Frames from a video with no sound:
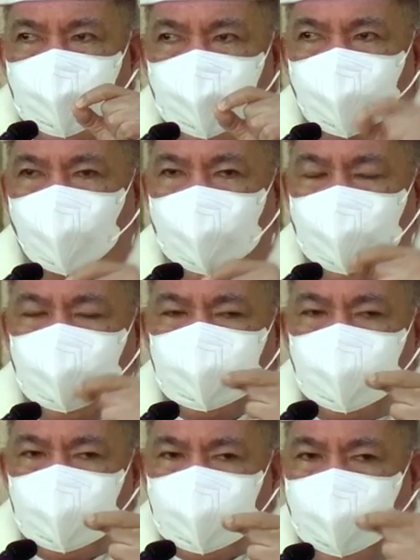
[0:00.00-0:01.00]
Mo
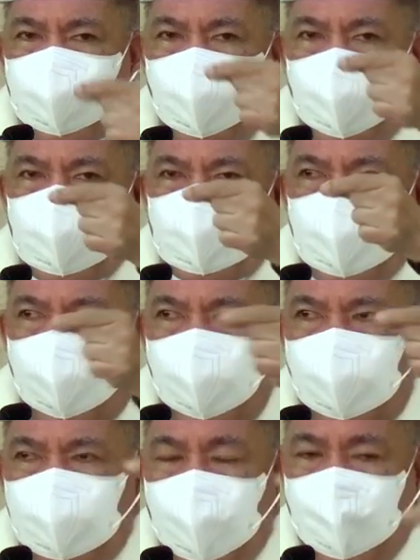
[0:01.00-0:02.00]
enter ka, you are
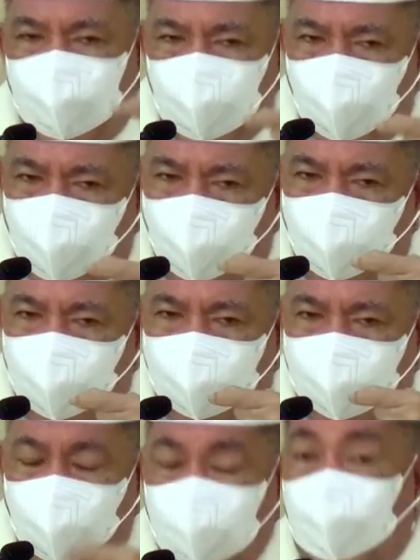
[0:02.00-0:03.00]
safe. You go
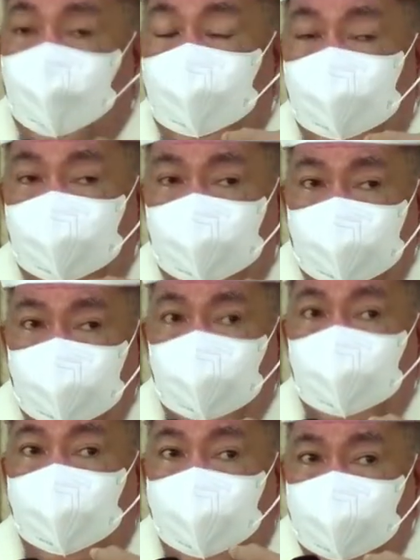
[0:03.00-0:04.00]
out
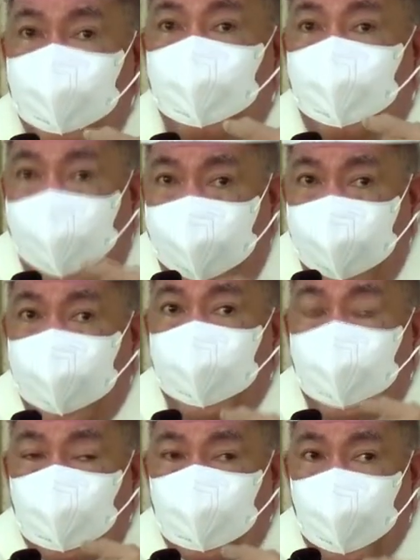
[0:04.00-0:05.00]
led by
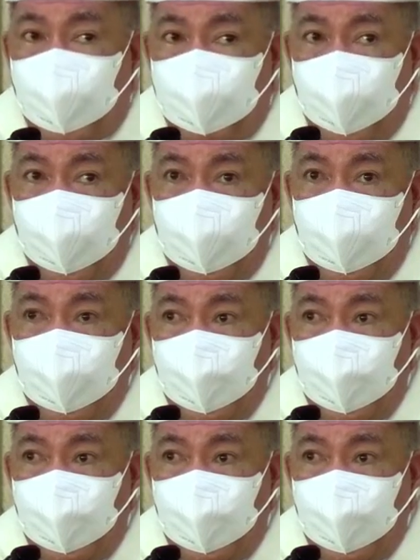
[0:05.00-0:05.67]
the shepherd.